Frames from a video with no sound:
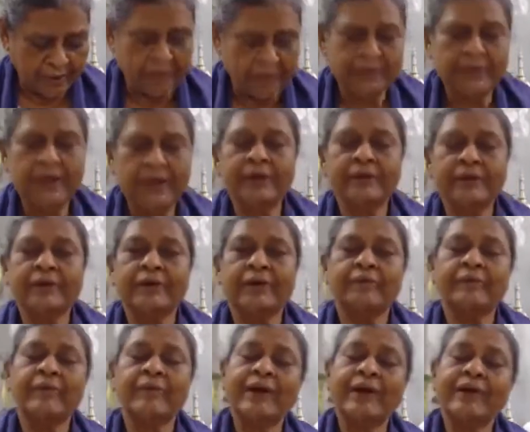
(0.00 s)
then
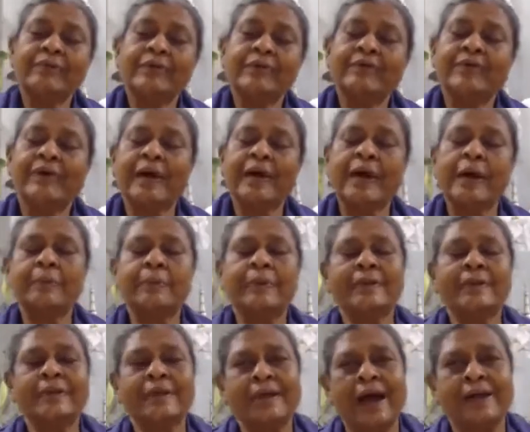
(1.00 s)
while we were
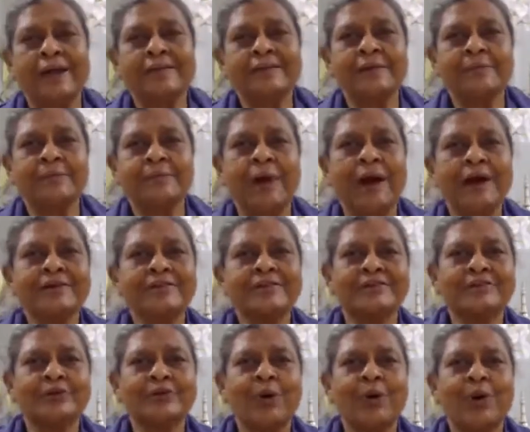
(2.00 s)
helping the nuns, the monks
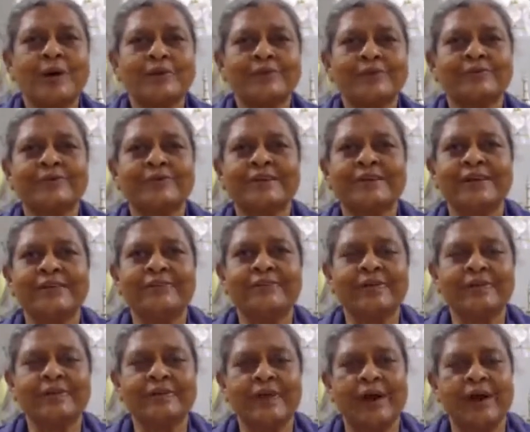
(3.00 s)
saw us
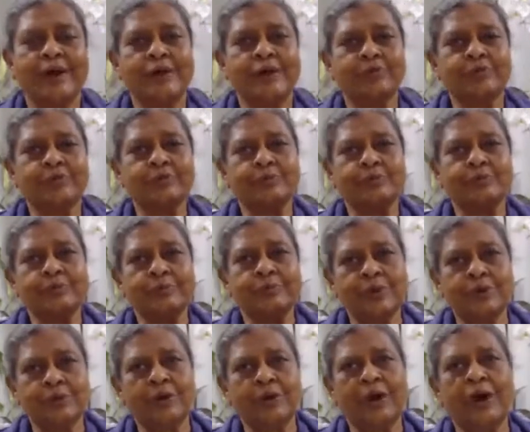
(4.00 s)
working with
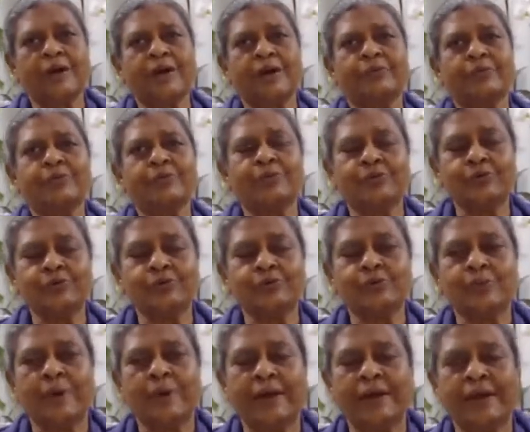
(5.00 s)
Ayya
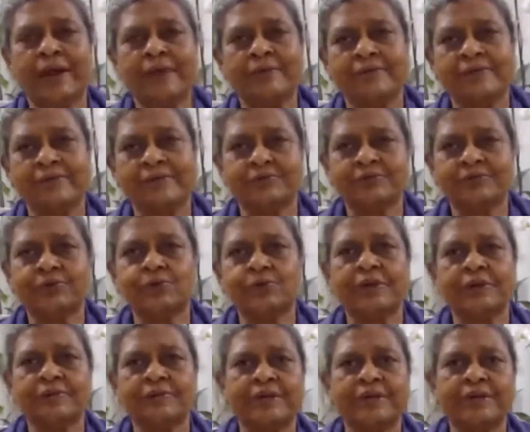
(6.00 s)
Kusuma, and I was
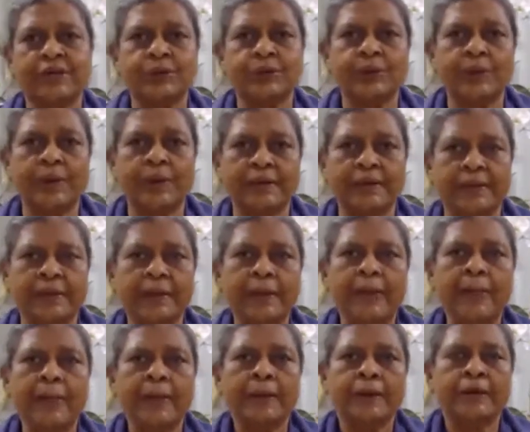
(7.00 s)
working together.
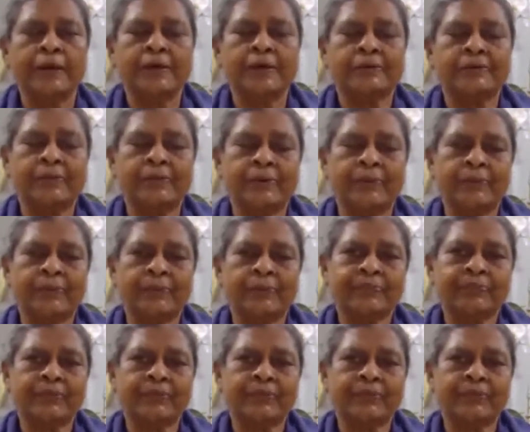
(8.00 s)
So